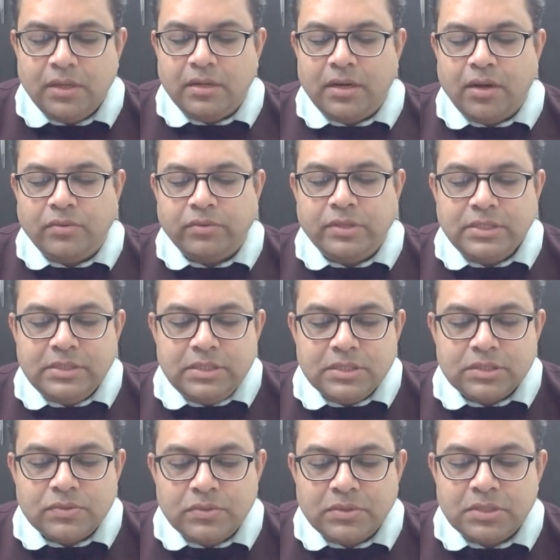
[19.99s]
Now, this
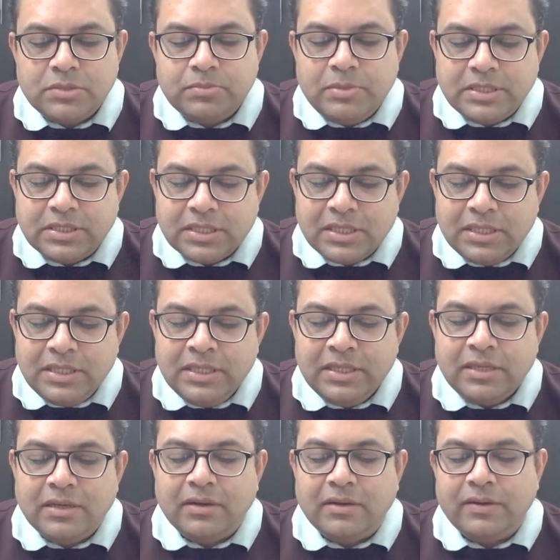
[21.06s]
discourse is
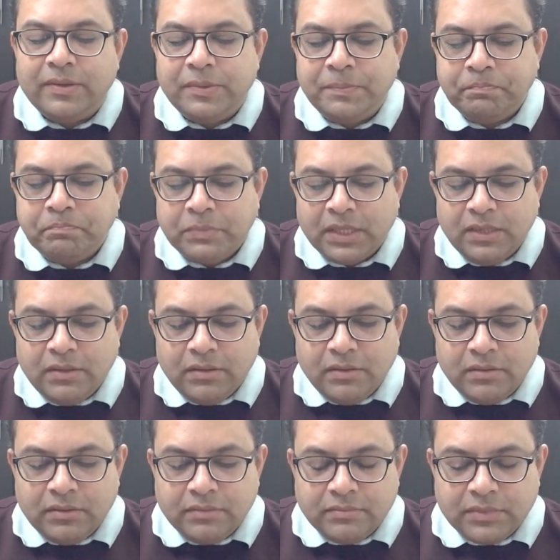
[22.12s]
basically uh,
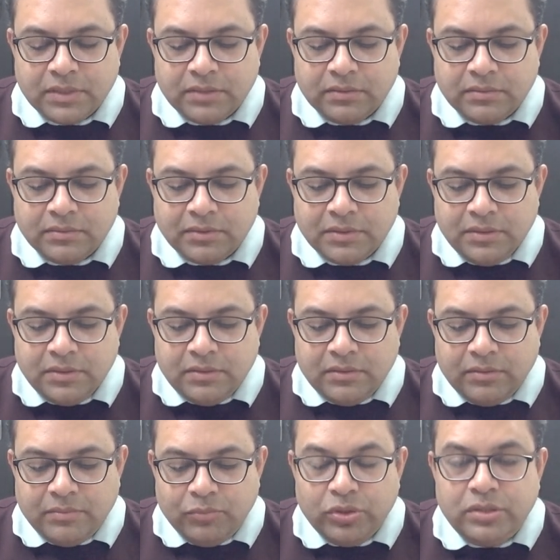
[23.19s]
uh,
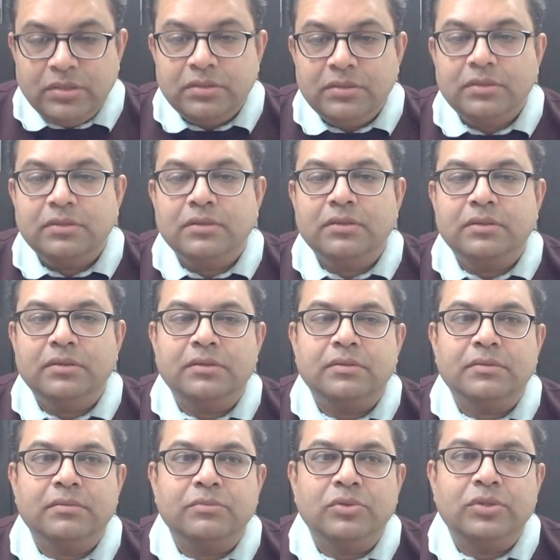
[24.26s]
uh Buddha, uh,
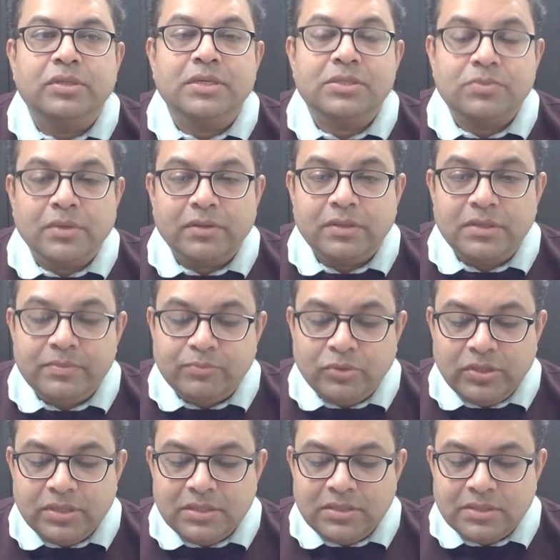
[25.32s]
Buddha's one of the
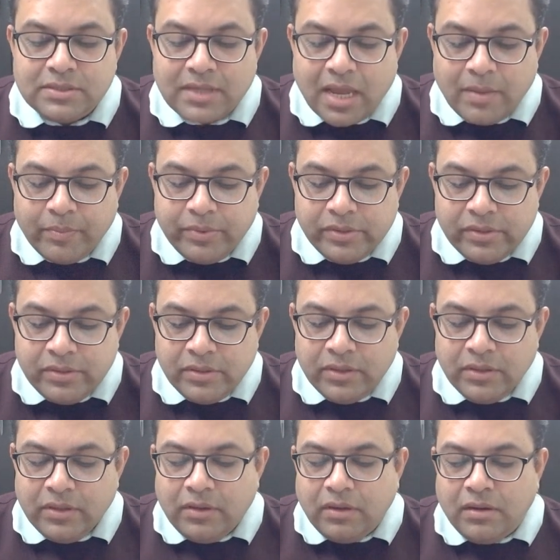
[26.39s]
Buddha's disciple
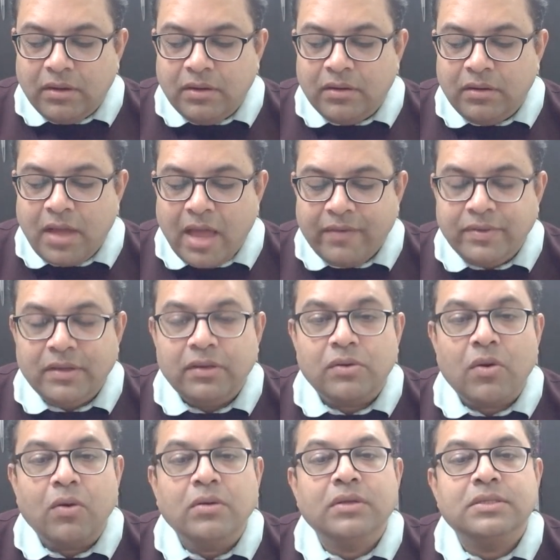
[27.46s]
having a
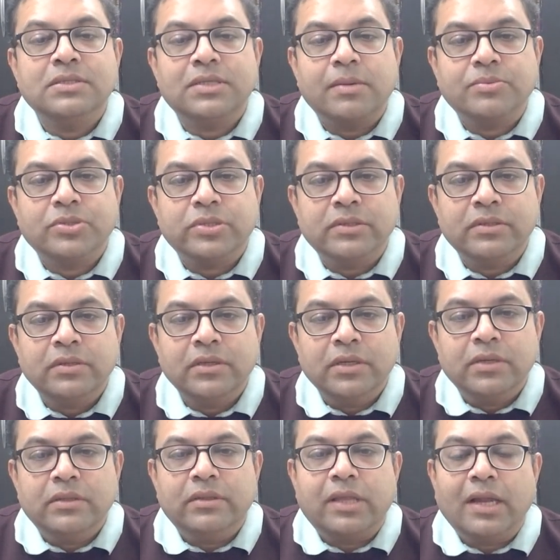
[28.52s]
wrong conception
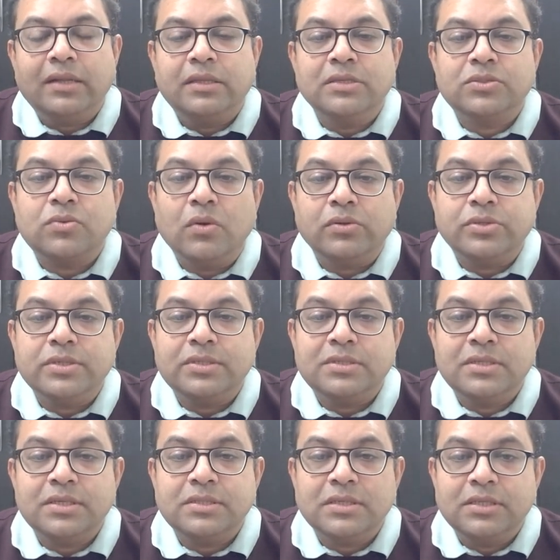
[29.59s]
that this
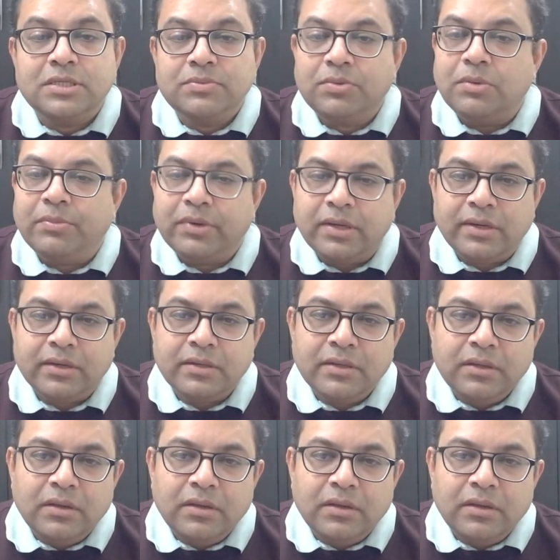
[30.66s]
consciousness is permanent.